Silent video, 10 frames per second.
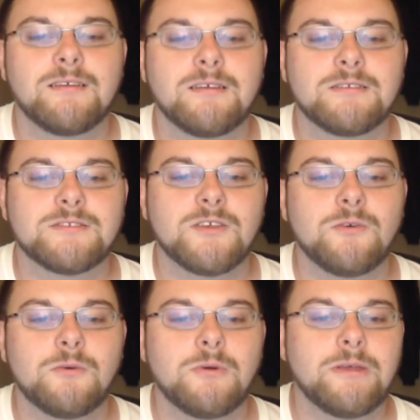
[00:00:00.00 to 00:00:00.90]
So
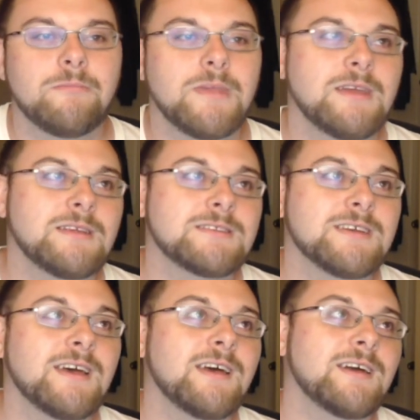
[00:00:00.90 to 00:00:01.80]
we meet
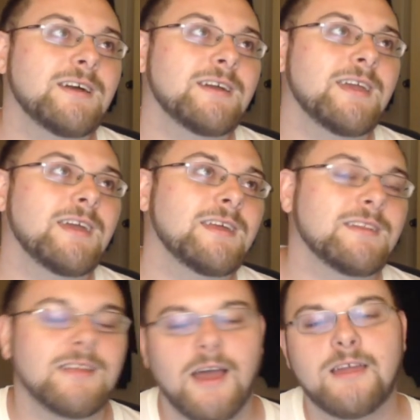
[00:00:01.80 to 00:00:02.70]
again.
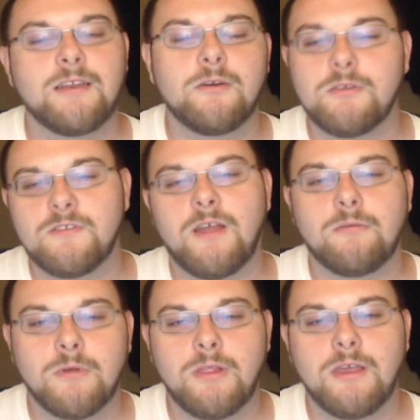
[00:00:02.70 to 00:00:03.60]
I know it's not
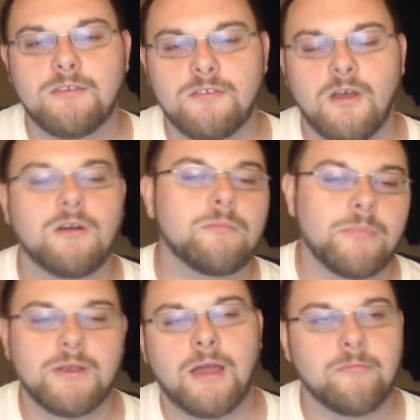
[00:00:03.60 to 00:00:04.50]
really a song,
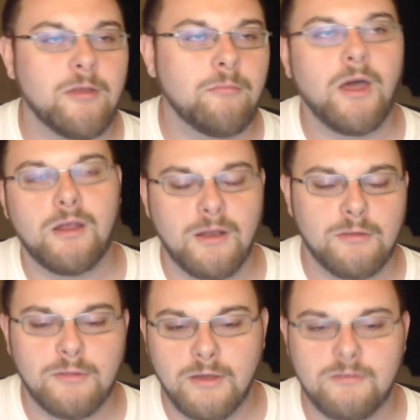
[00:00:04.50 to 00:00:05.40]
but I'm combining
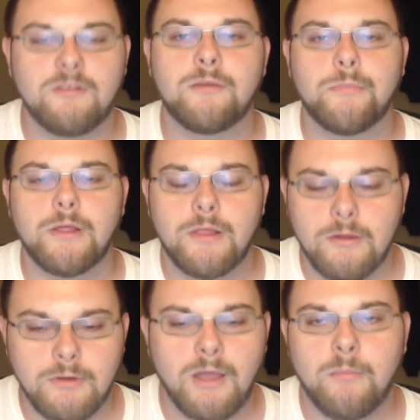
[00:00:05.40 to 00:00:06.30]
things. Leave me
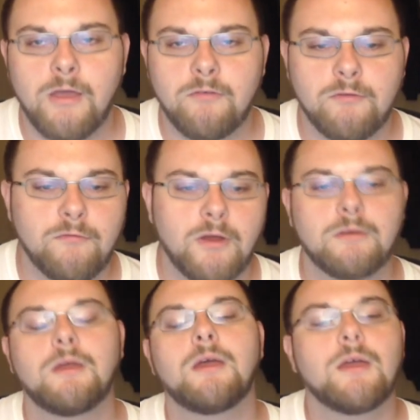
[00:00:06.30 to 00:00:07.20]
alone. I'm having fun.
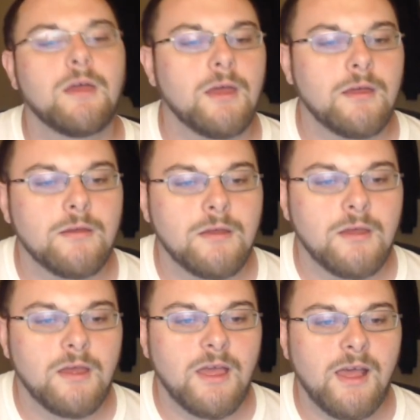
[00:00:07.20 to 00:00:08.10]

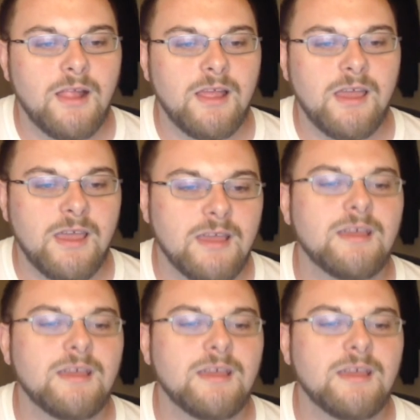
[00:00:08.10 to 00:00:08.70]
Ellie!